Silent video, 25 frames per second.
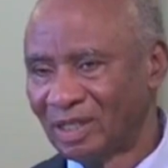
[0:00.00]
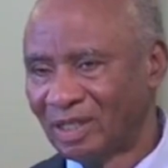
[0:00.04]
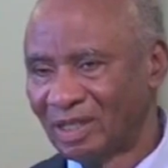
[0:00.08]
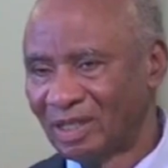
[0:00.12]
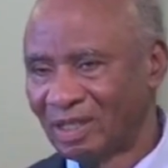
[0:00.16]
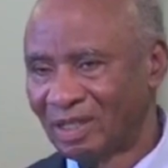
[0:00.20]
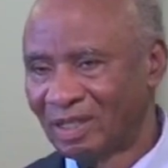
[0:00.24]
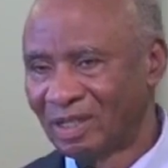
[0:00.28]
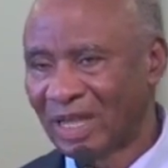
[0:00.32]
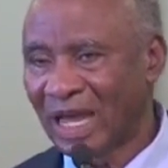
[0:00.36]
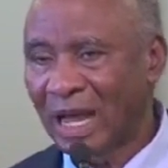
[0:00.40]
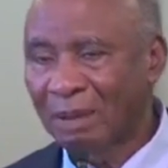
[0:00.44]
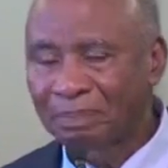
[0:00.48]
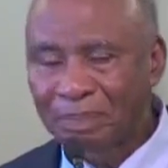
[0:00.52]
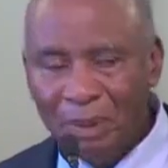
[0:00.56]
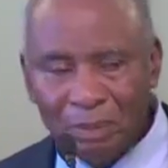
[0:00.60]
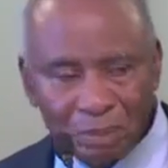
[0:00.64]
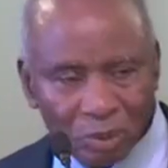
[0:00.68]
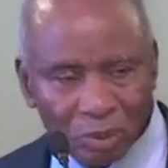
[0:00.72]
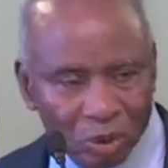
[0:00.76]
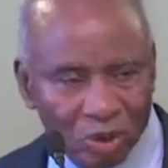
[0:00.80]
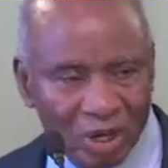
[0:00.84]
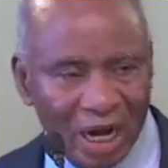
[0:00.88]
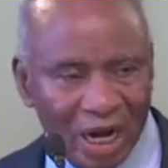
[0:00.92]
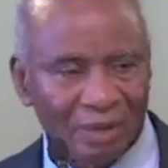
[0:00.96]
Amen.
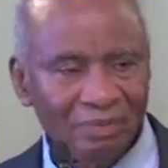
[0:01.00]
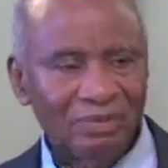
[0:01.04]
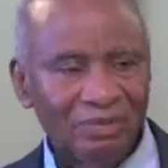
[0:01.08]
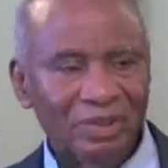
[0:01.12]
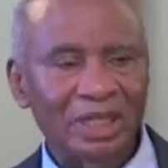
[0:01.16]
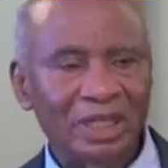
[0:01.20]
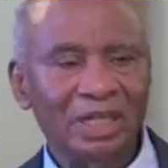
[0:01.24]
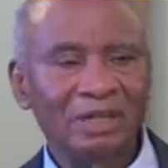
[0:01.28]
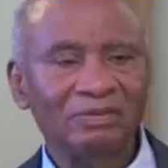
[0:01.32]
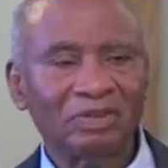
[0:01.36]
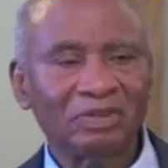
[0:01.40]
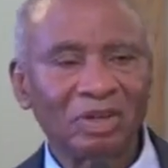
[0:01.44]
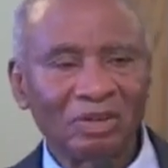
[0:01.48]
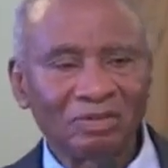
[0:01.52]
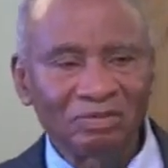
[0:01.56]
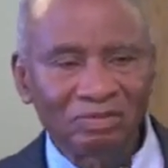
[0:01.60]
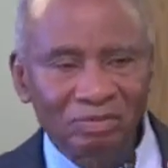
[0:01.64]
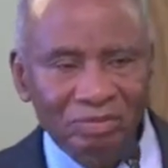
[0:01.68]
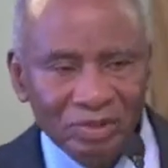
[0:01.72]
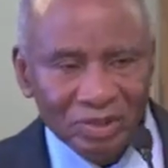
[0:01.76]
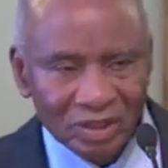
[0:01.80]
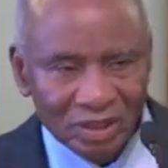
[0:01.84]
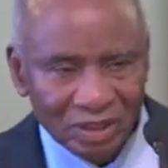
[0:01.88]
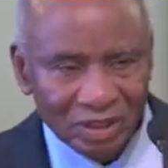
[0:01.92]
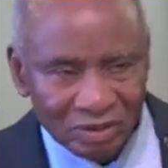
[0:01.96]
people have the gift of,
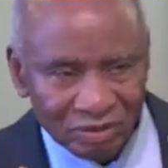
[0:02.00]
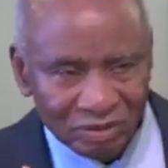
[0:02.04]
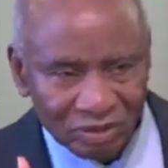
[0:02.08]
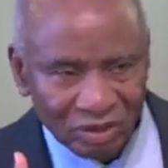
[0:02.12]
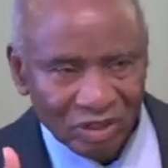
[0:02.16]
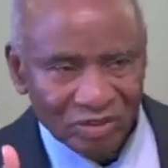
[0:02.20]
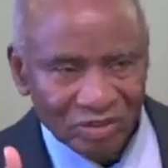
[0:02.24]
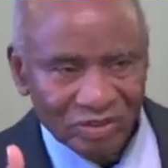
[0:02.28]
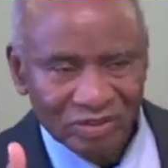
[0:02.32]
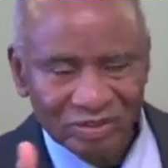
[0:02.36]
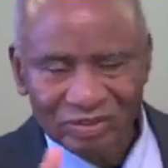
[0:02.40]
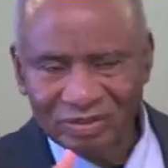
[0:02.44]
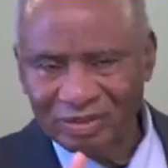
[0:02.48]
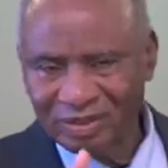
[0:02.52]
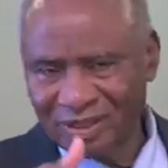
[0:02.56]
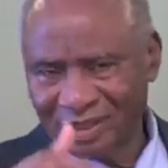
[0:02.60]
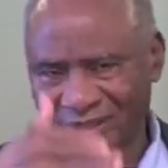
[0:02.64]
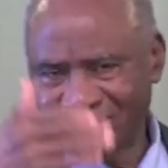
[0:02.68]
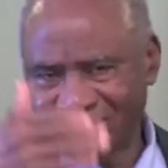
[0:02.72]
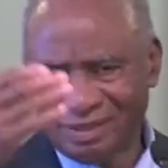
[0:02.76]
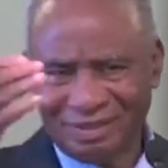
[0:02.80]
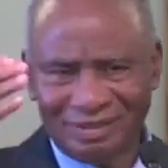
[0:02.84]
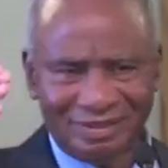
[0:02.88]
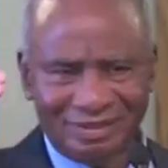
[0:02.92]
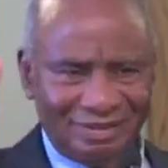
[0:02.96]
you know, just,
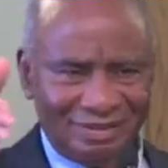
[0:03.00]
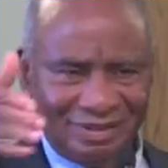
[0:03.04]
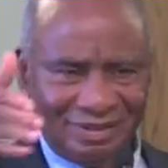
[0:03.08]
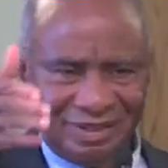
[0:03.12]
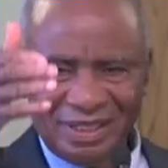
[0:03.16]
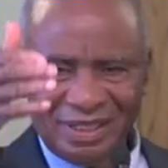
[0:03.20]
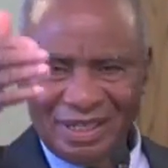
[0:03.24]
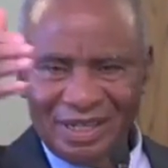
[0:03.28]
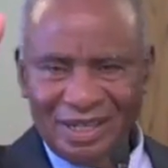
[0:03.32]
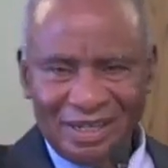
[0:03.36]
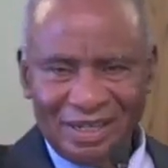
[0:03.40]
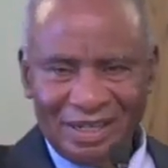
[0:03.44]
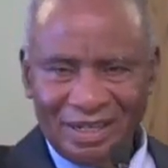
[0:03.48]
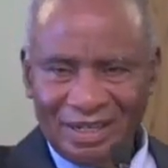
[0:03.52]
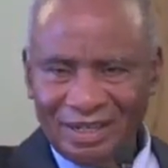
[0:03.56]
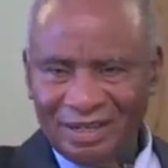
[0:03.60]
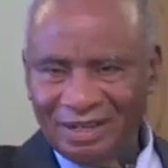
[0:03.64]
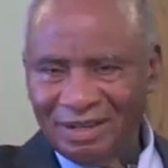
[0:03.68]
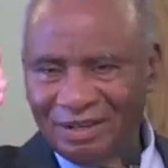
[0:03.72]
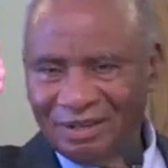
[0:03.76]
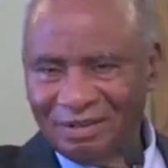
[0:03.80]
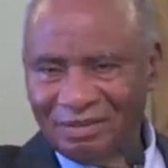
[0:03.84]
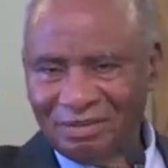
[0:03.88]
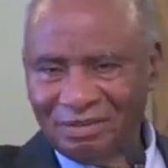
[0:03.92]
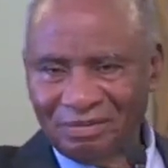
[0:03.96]
you
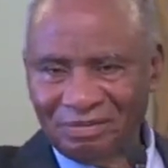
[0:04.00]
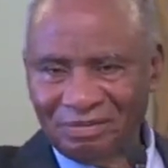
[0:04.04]
know,